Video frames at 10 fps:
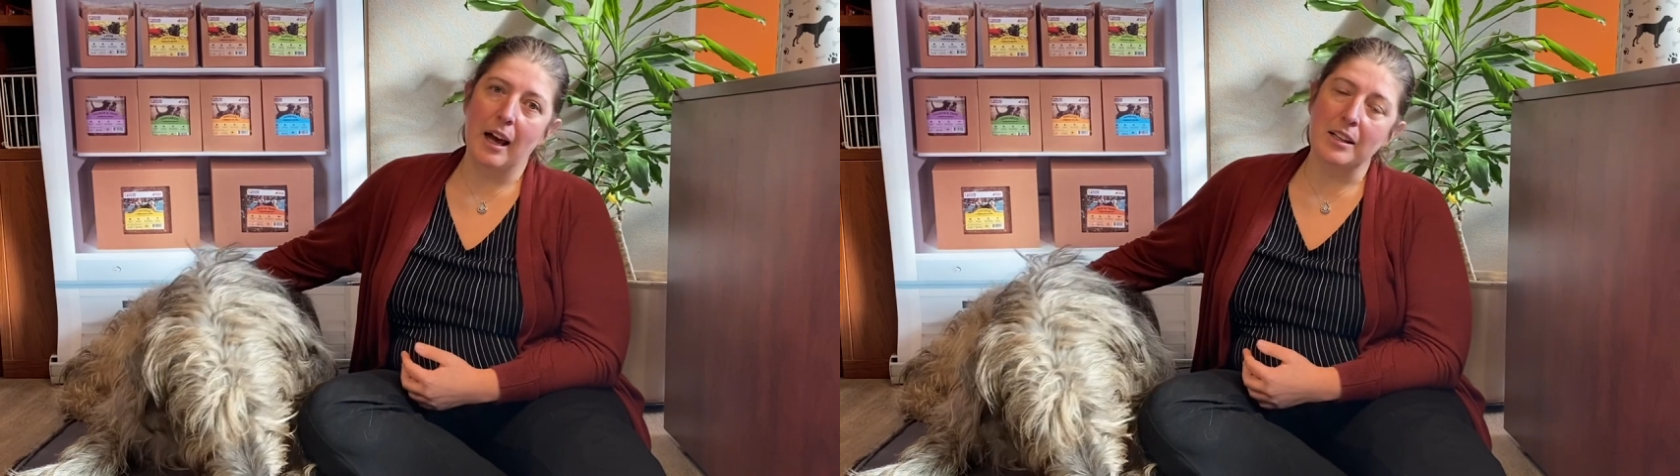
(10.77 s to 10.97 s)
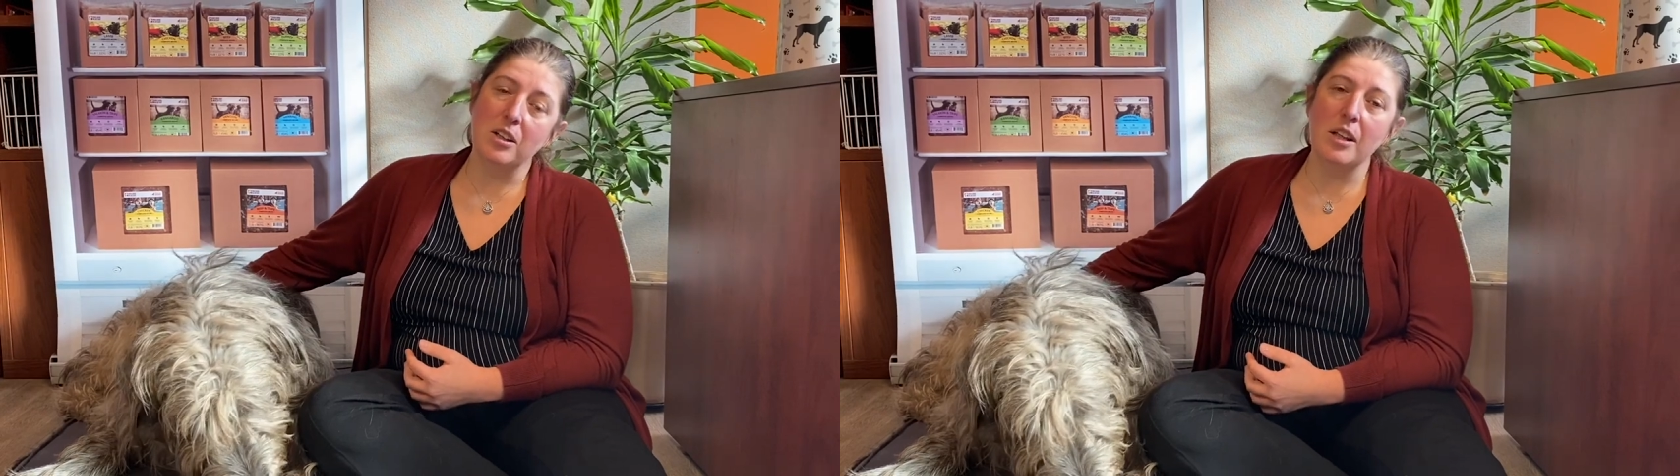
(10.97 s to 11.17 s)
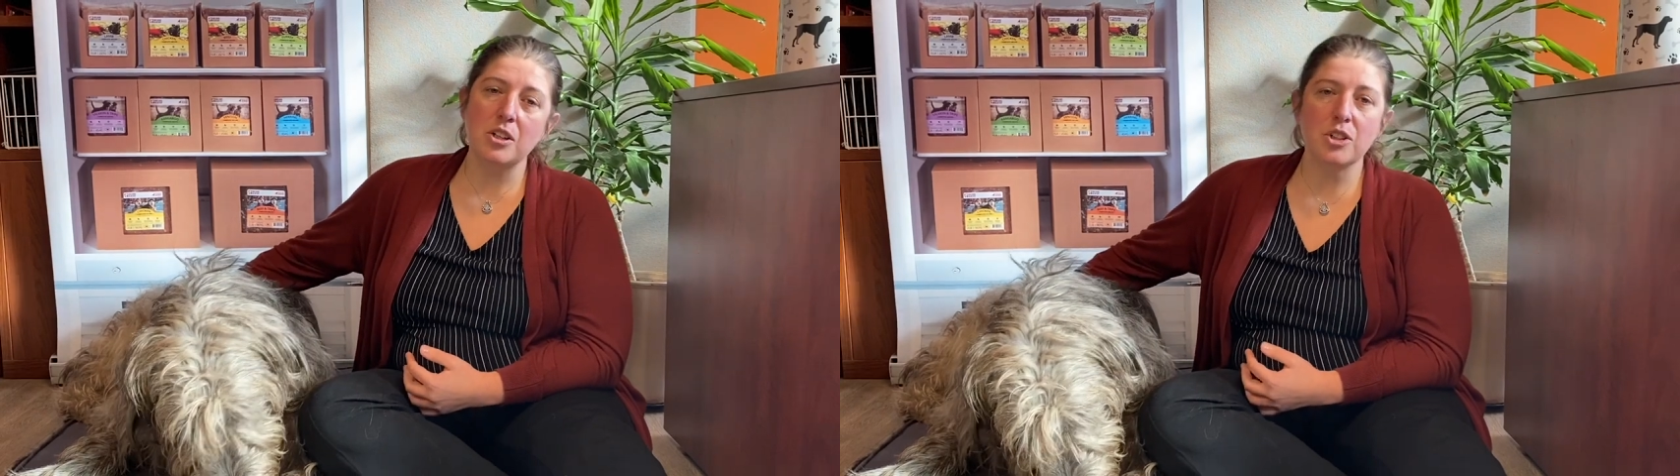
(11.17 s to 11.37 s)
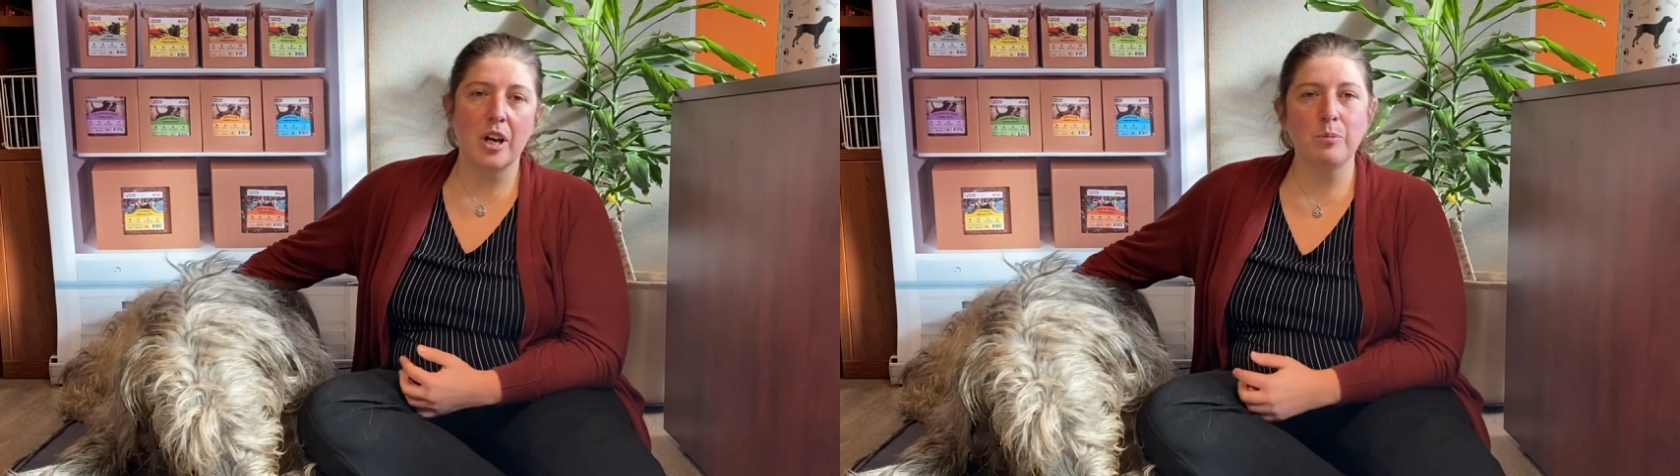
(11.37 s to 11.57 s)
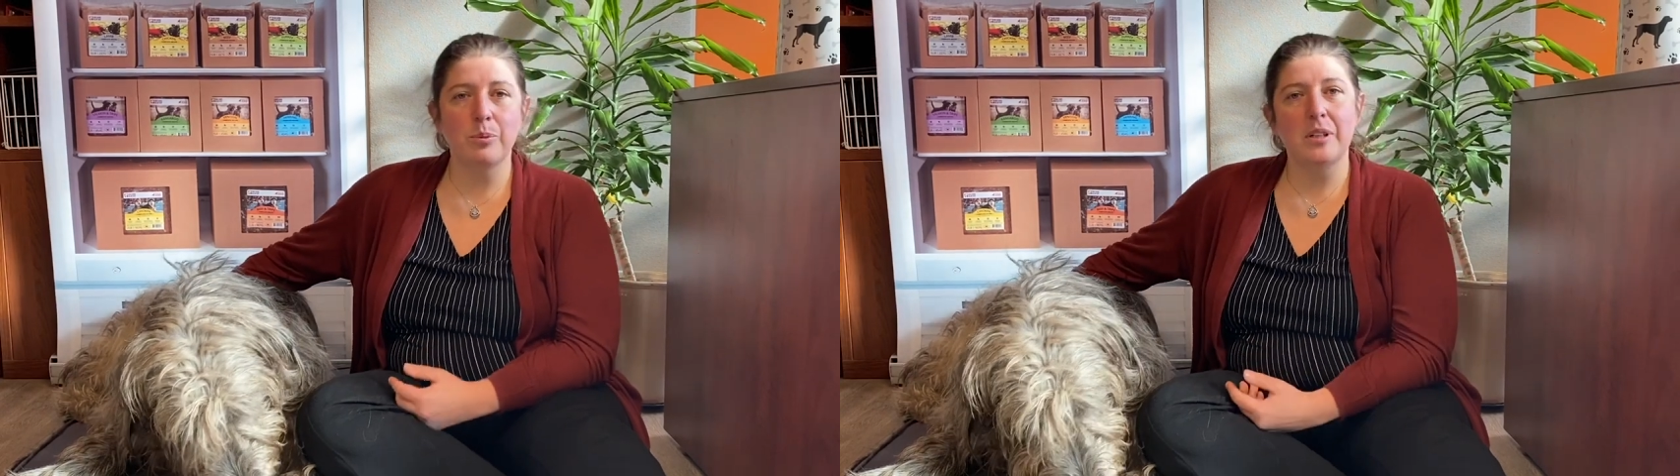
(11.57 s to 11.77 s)
I knew that
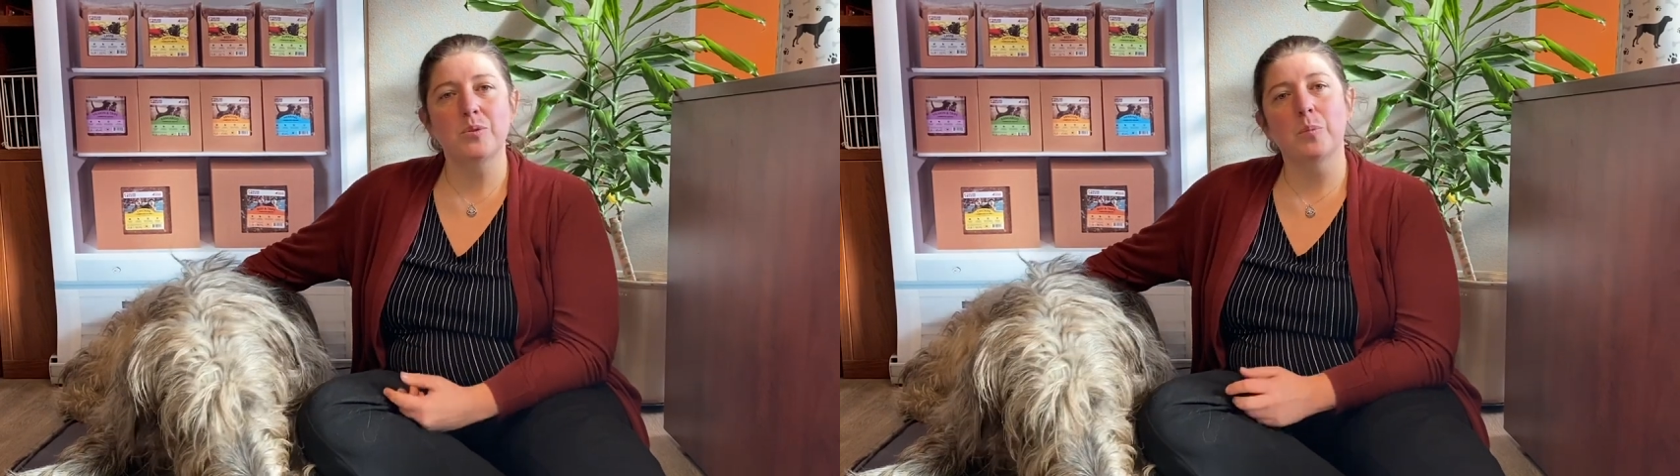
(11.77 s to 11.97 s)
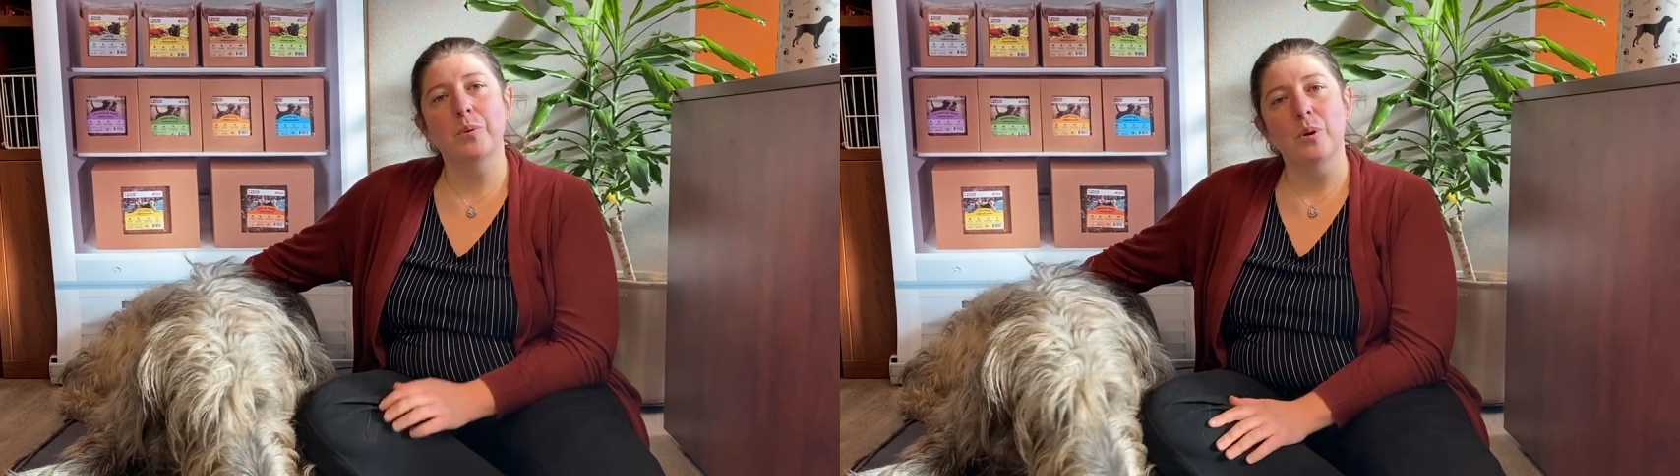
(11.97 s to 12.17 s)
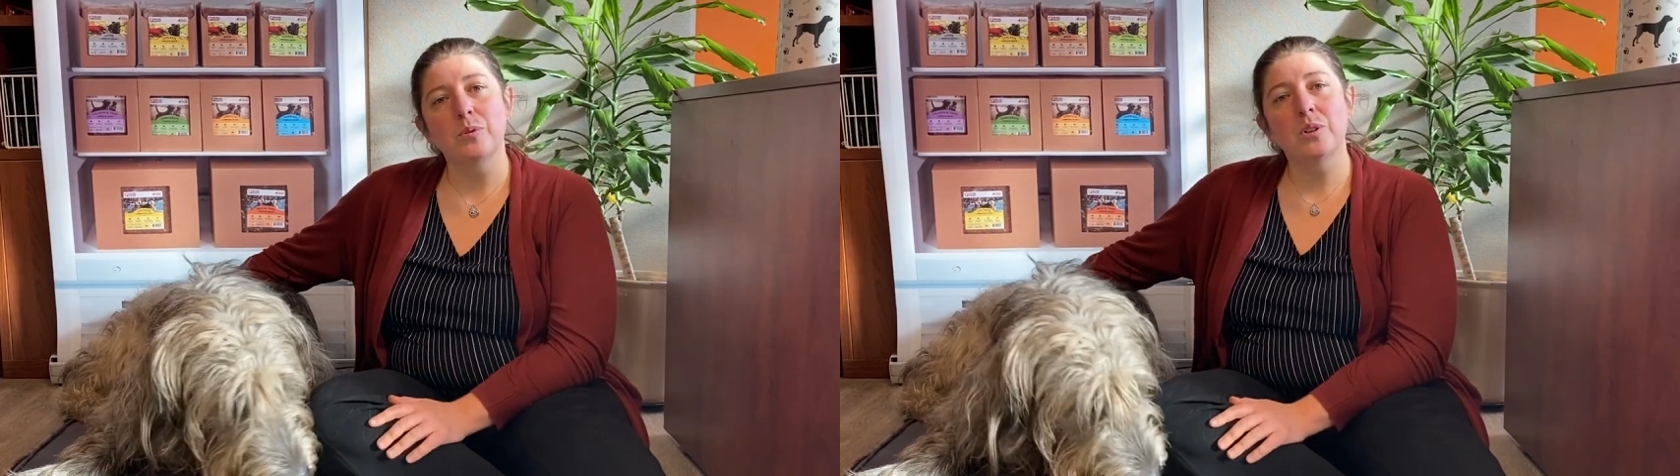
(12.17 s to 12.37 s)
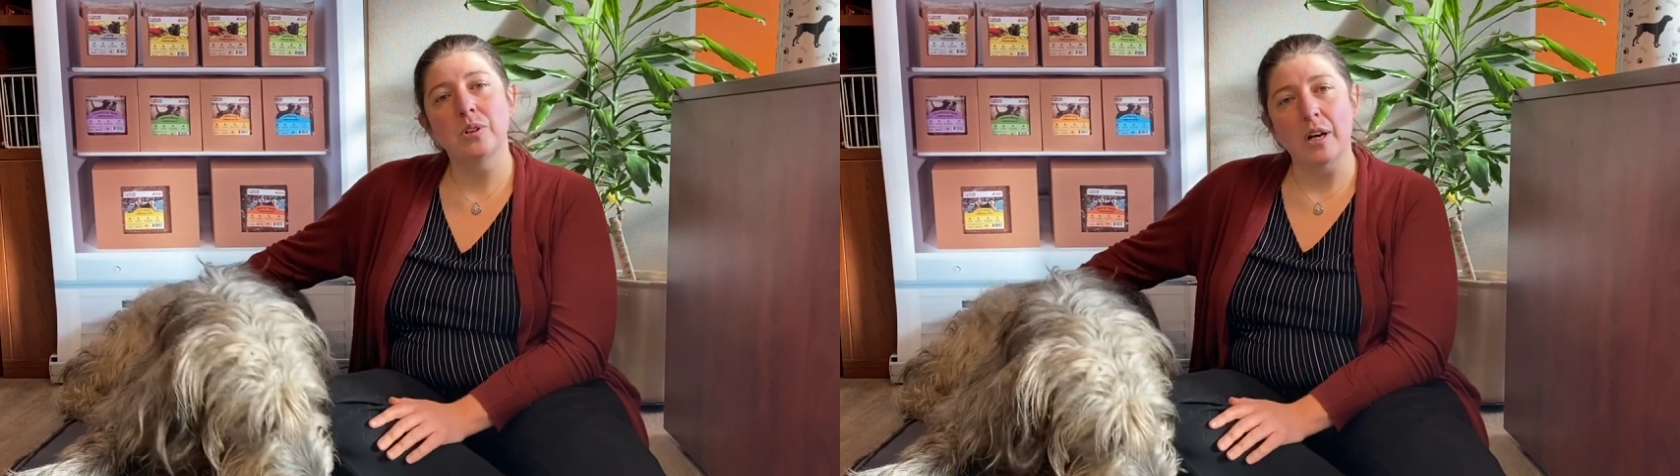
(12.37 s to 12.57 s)
giant breeds were prone to a